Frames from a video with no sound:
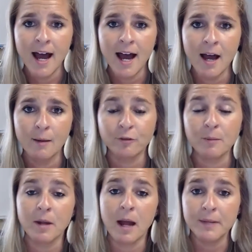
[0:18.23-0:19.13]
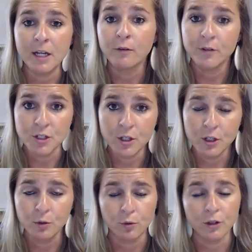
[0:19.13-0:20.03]
from coming over to the
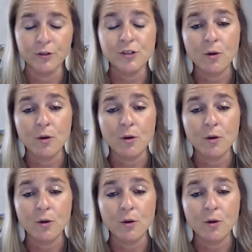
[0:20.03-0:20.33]
New World.